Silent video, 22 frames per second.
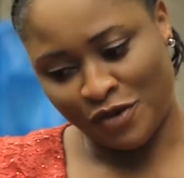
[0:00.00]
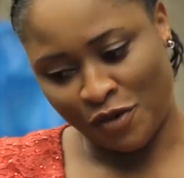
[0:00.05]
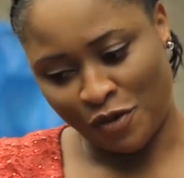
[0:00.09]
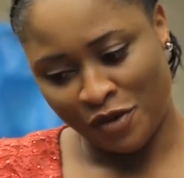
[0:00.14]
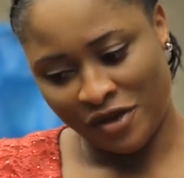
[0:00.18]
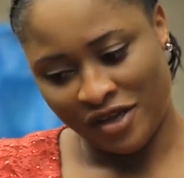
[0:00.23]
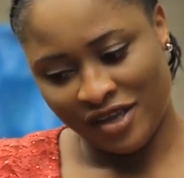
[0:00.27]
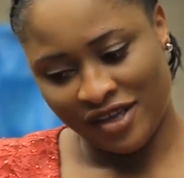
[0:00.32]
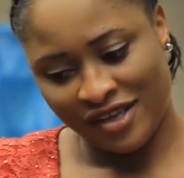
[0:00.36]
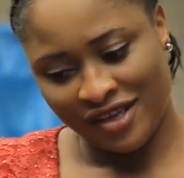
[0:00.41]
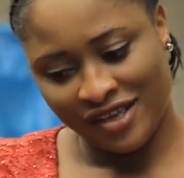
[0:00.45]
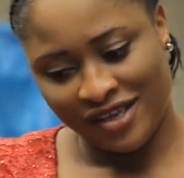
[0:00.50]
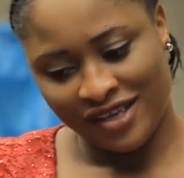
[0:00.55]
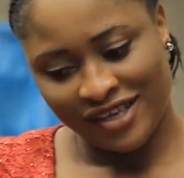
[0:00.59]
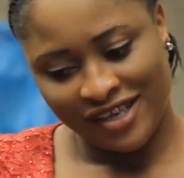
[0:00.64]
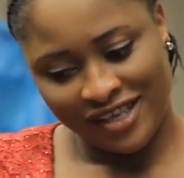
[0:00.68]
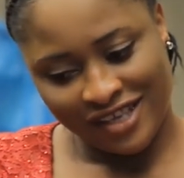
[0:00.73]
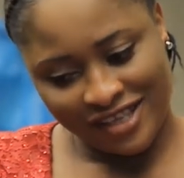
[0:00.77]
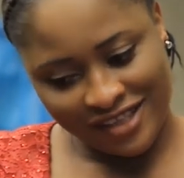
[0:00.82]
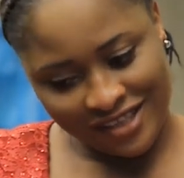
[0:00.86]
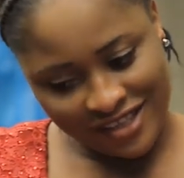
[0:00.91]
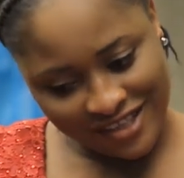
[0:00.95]
So,
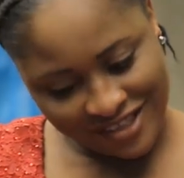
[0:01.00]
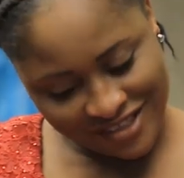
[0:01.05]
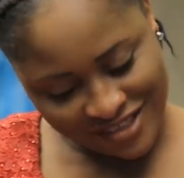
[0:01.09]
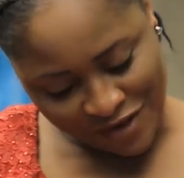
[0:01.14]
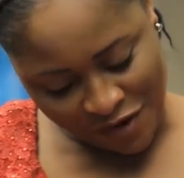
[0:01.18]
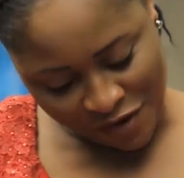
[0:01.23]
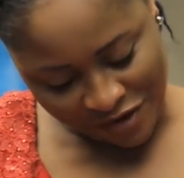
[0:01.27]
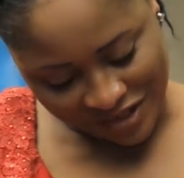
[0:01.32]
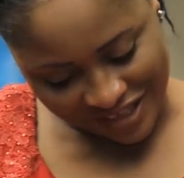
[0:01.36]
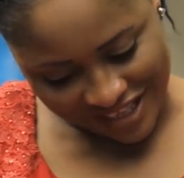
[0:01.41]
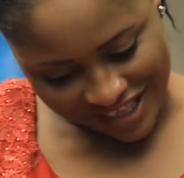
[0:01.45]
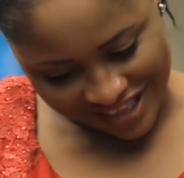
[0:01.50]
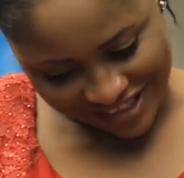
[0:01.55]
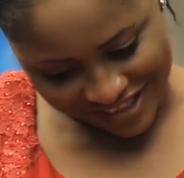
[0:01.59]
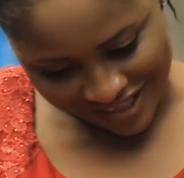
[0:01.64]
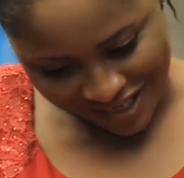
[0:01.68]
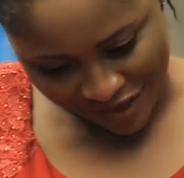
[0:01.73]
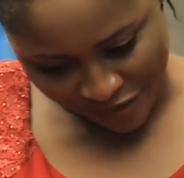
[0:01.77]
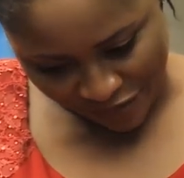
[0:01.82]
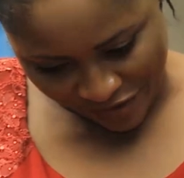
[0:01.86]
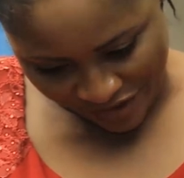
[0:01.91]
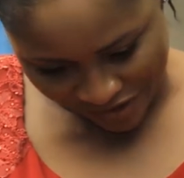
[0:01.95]
in this
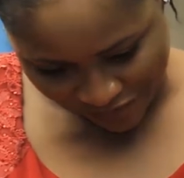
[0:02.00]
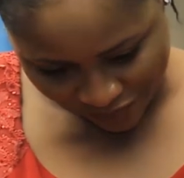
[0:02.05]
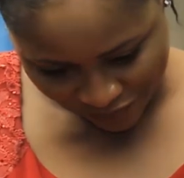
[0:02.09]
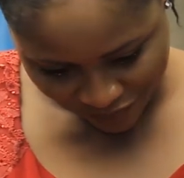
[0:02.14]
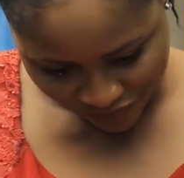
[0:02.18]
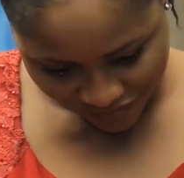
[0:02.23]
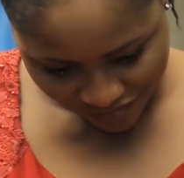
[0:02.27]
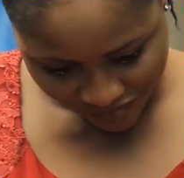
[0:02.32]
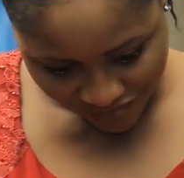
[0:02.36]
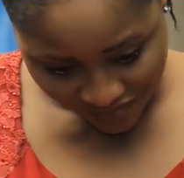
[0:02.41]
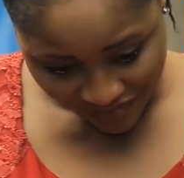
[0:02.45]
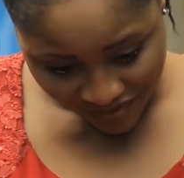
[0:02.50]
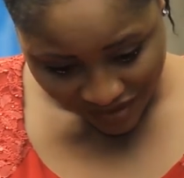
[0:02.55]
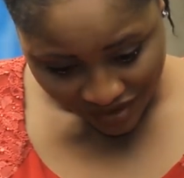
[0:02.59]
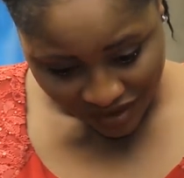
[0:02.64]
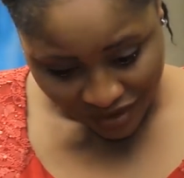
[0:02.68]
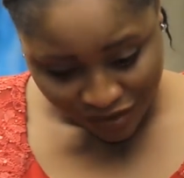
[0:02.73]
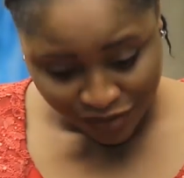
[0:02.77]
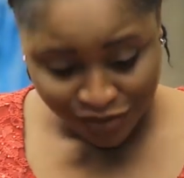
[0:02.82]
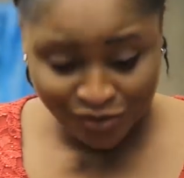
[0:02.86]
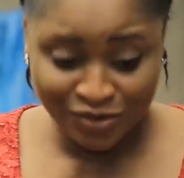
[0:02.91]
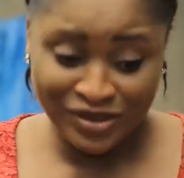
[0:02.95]
contest now,
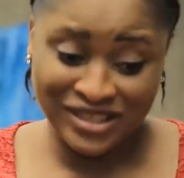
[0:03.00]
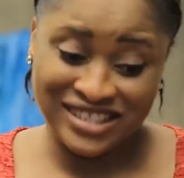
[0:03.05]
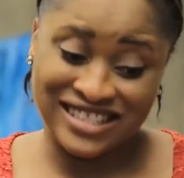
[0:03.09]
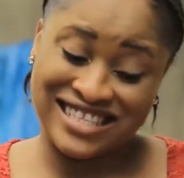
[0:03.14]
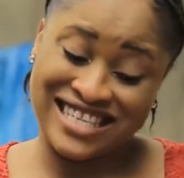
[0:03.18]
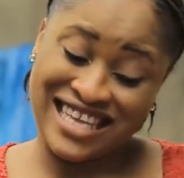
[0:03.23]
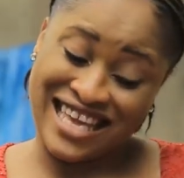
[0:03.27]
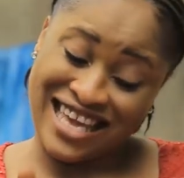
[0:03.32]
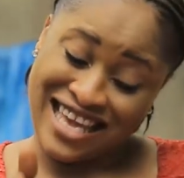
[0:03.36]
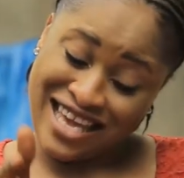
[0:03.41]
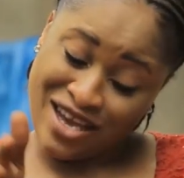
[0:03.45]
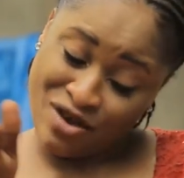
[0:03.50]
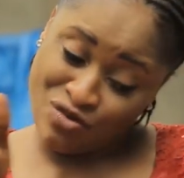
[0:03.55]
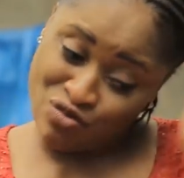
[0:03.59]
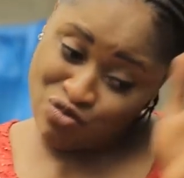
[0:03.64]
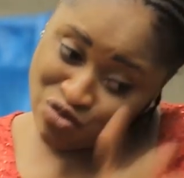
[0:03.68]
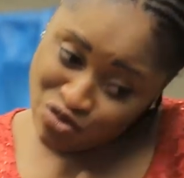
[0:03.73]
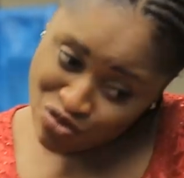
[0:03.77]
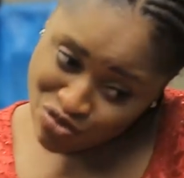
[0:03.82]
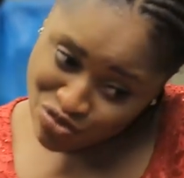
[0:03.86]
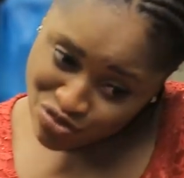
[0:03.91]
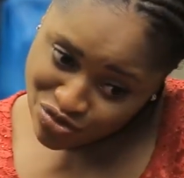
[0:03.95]
who is the
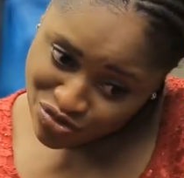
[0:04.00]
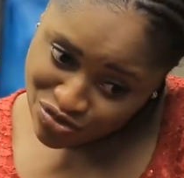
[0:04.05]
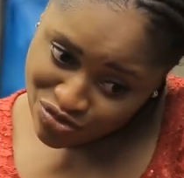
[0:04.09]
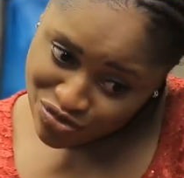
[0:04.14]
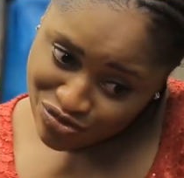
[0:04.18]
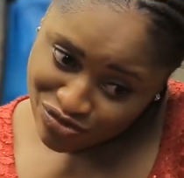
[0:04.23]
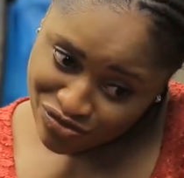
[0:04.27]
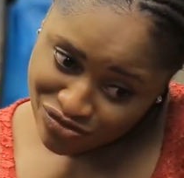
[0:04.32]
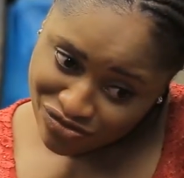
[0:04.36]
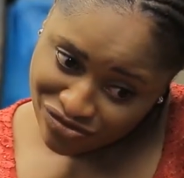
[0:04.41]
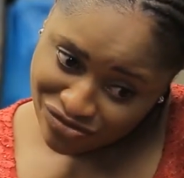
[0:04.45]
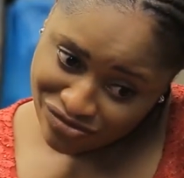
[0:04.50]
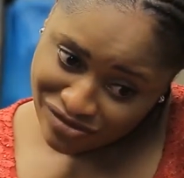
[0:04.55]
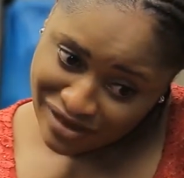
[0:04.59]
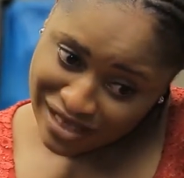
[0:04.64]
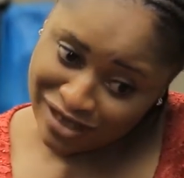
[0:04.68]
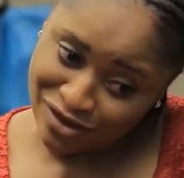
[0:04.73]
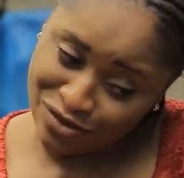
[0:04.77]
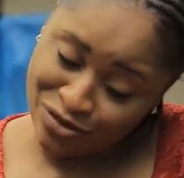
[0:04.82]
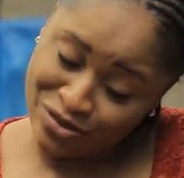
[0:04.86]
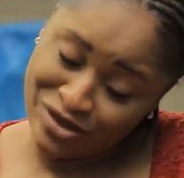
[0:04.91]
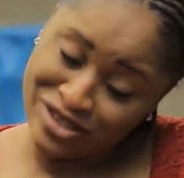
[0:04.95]
Ewu
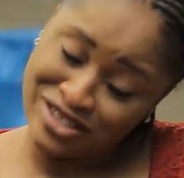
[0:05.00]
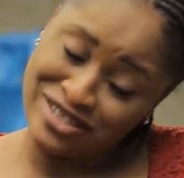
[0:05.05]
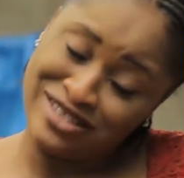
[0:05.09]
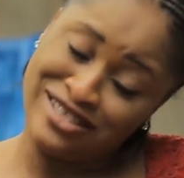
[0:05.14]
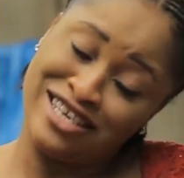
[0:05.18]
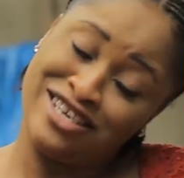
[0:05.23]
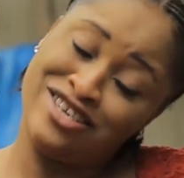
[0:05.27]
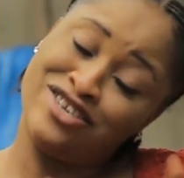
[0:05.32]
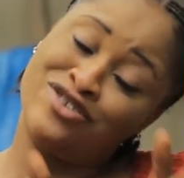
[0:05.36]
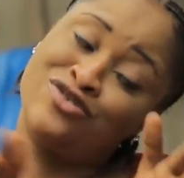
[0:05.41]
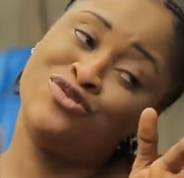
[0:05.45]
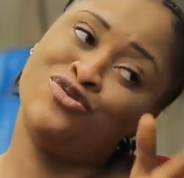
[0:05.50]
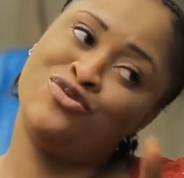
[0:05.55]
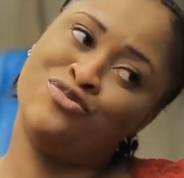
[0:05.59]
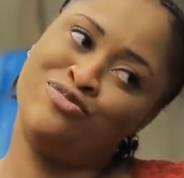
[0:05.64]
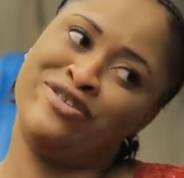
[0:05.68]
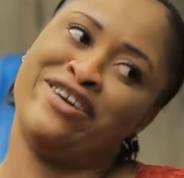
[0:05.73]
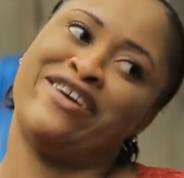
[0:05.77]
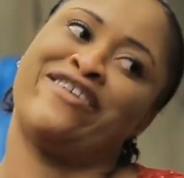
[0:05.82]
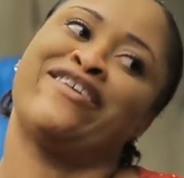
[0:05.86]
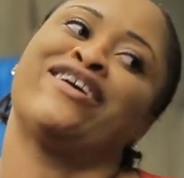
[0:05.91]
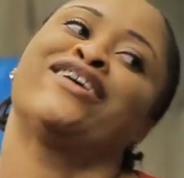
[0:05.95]
and who is the
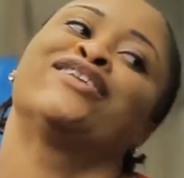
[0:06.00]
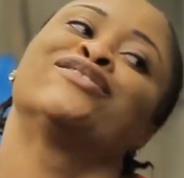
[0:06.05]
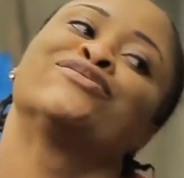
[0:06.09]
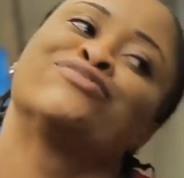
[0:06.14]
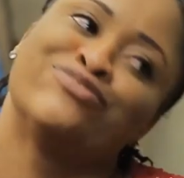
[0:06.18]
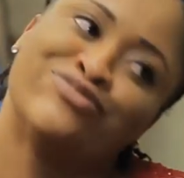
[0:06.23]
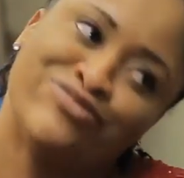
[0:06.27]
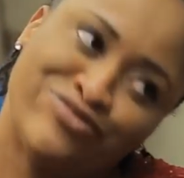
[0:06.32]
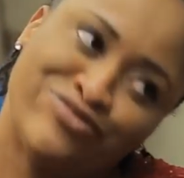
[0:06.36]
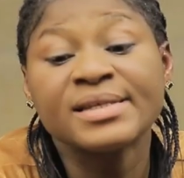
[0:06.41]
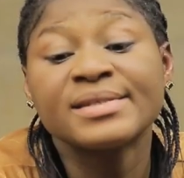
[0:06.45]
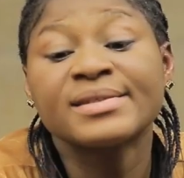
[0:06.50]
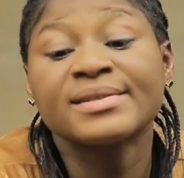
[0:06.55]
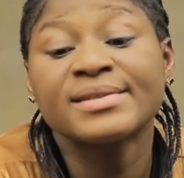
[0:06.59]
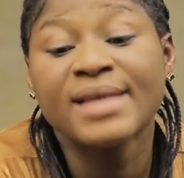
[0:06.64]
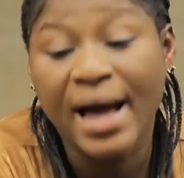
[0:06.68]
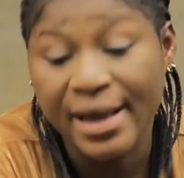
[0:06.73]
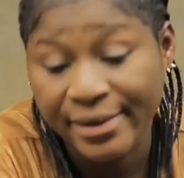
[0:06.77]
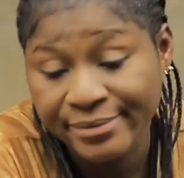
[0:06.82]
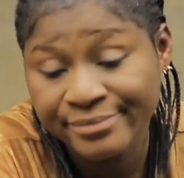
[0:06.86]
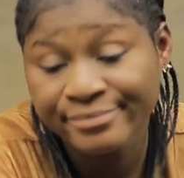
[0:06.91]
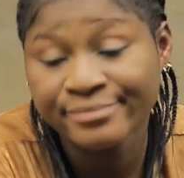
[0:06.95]
Igubira?
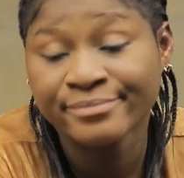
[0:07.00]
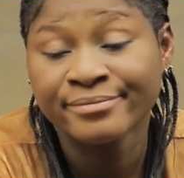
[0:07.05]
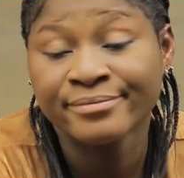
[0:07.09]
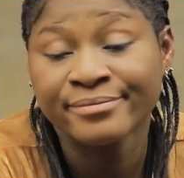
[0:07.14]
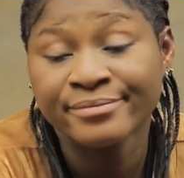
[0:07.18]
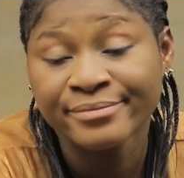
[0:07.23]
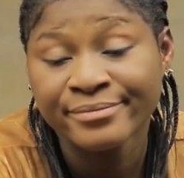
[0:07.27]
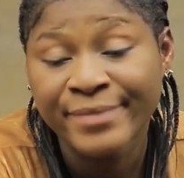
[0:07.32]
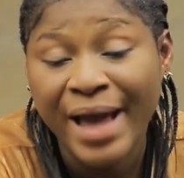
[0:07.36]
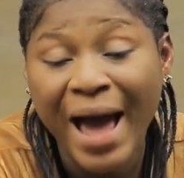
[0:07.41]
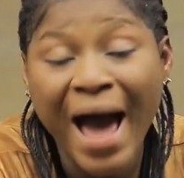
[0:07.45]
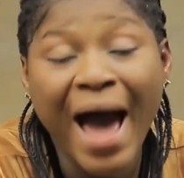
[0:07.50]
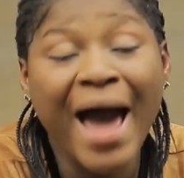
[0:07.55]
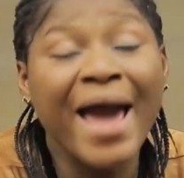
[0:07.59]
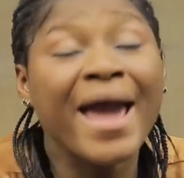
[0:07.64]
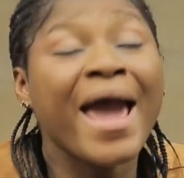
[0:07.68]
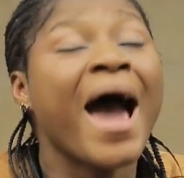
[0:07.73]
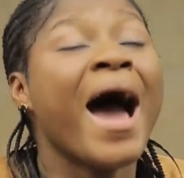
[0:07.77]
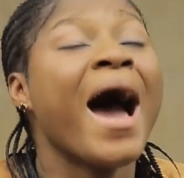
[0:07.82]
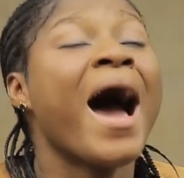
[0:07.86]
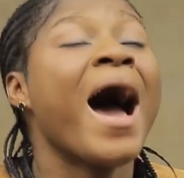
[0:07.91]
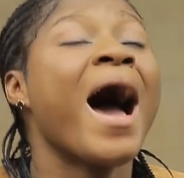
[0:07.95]
Sister,
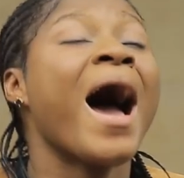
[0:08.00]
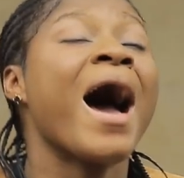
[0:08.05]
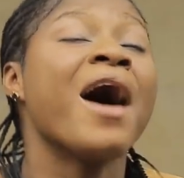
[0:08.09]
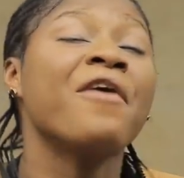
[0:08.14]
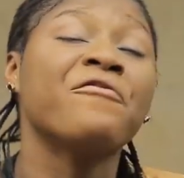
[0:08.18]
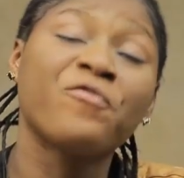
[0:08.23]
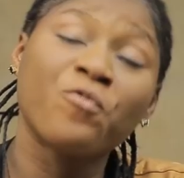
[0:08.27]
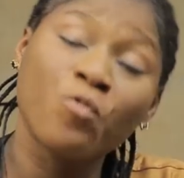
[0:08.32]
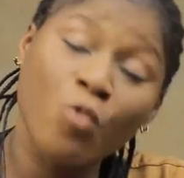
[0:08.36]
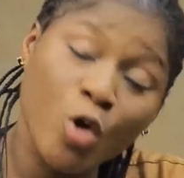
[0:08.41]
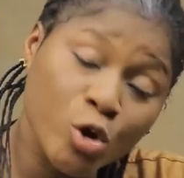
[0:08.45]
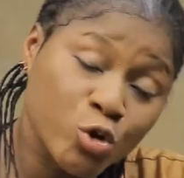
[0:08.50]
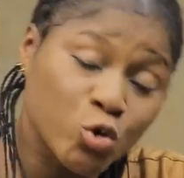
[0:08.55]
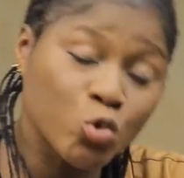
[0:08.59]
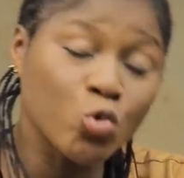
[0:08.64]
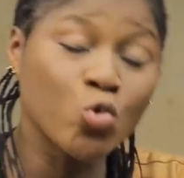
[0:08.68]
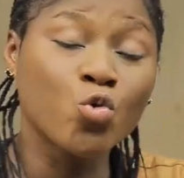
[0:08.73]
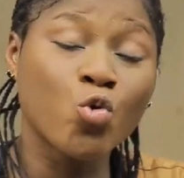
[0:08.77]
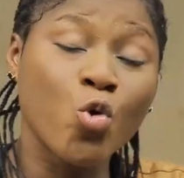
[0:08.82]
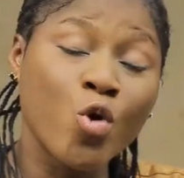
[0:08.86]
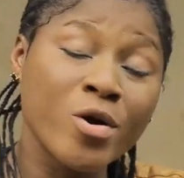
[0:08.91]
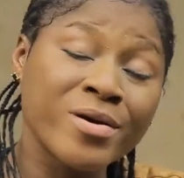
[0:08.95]
I have what
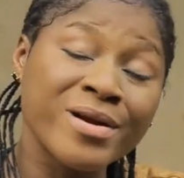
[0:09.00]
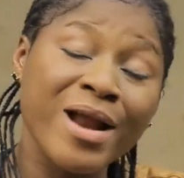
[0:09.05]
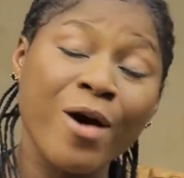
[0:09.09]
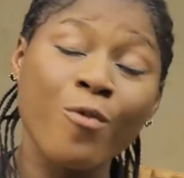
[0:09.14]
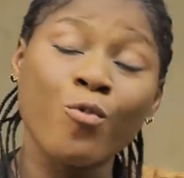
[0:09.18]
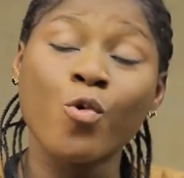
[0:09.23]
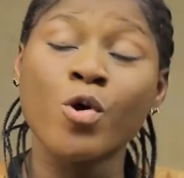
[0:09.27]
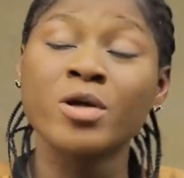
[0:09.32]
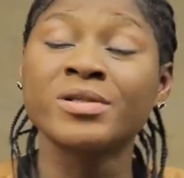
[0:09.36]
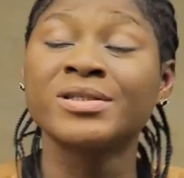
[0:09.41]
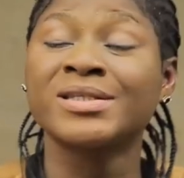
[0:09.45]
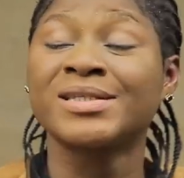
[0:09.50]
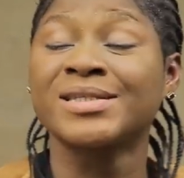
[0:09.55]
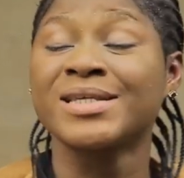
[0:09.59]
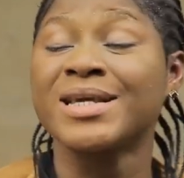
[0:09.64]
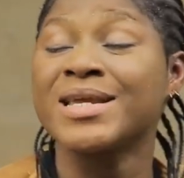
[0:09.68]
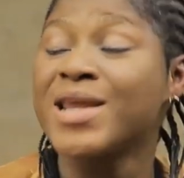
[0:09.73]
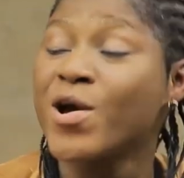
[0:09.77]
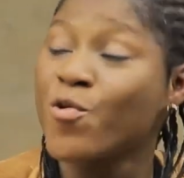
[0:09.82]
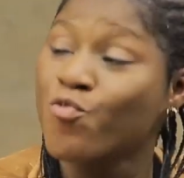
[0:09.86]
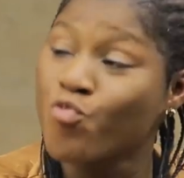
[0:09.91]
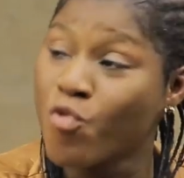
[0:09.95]
Ugona wants
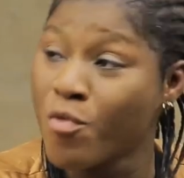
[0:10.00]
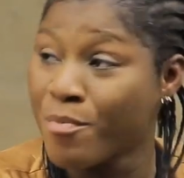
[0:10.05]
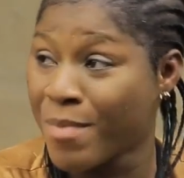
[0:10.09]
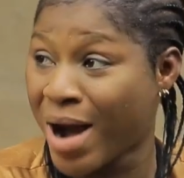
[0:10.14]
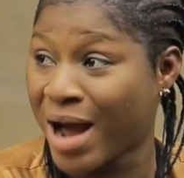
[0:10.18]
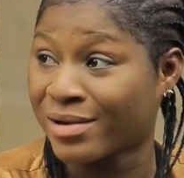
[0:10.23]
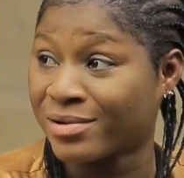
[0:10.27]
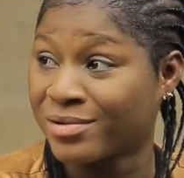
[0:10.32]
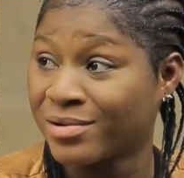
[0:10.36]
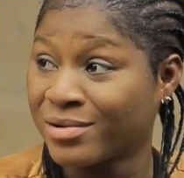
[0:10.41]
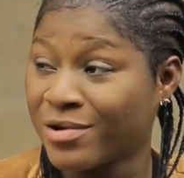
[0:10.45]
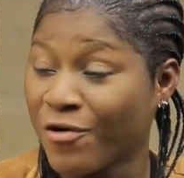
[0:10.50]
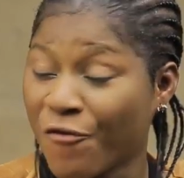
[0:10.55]
in a woman.